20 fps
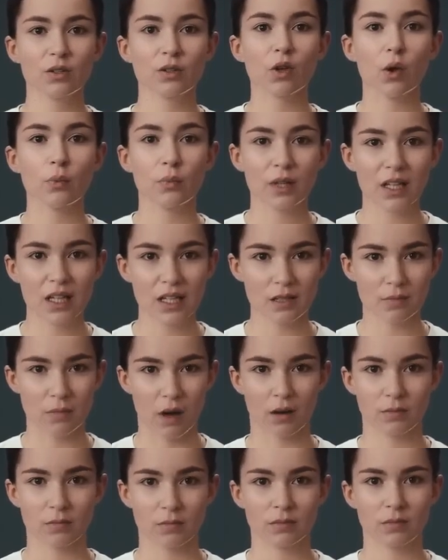So please,
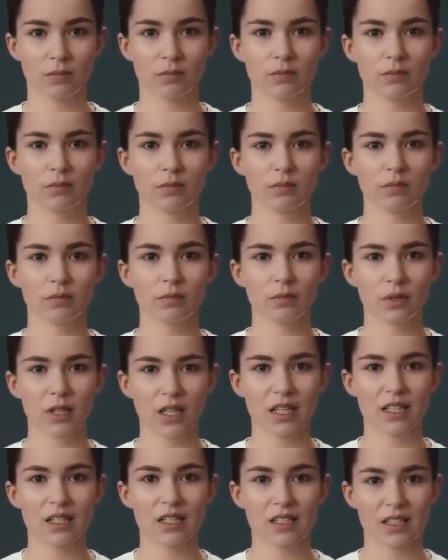Mom,
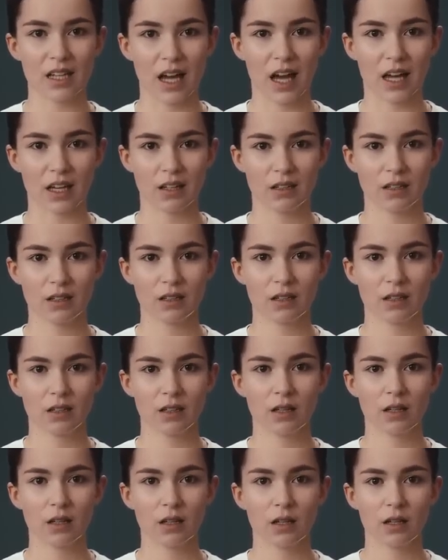please, Dad,
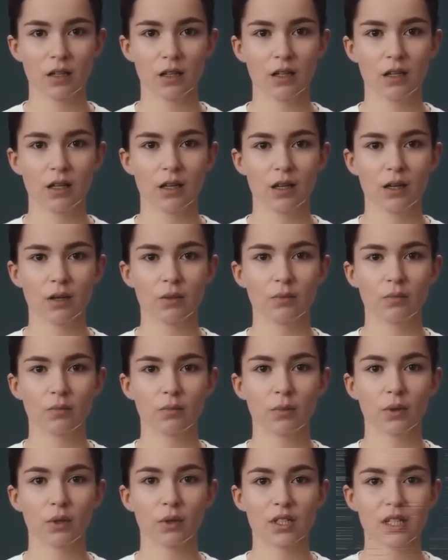
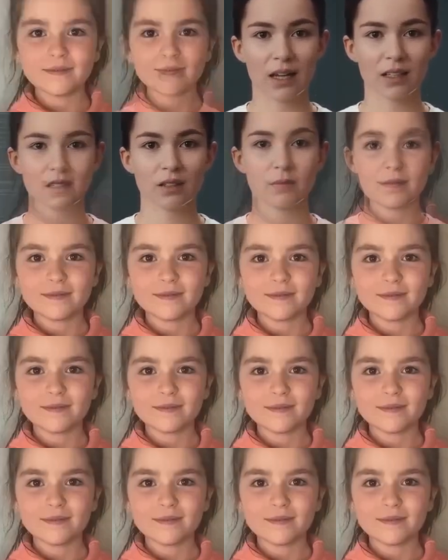protect my